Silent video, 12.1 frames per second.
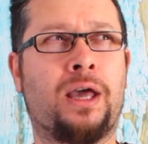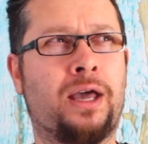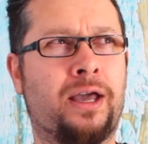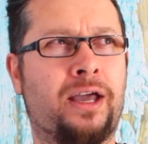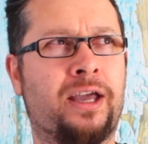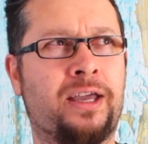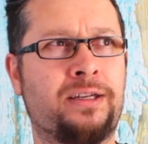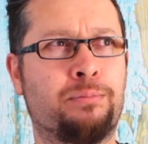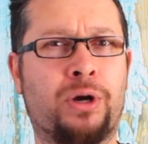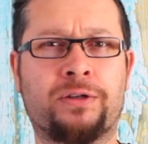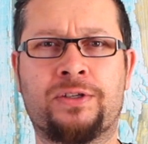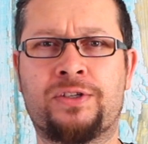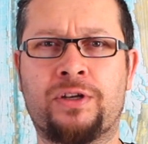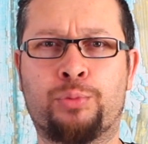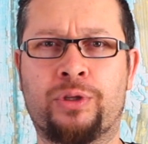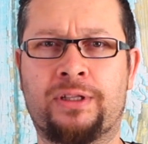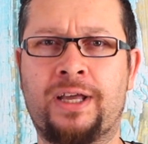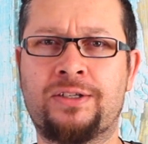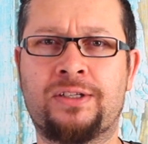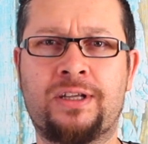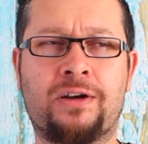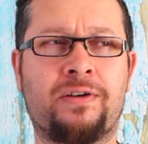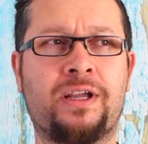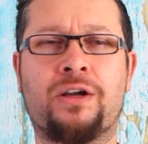in partnership with
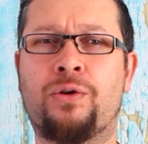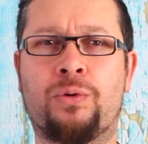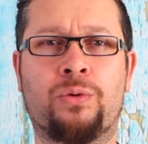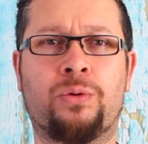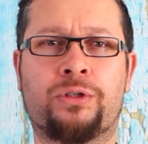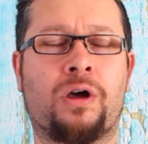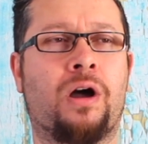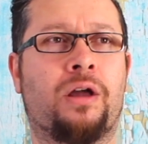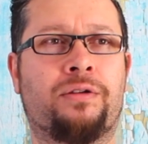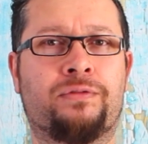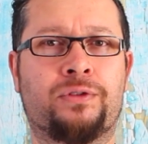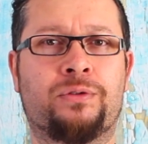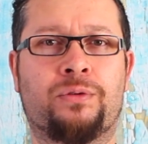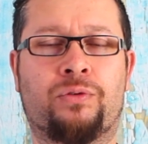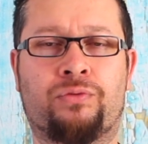Legendary called Carnival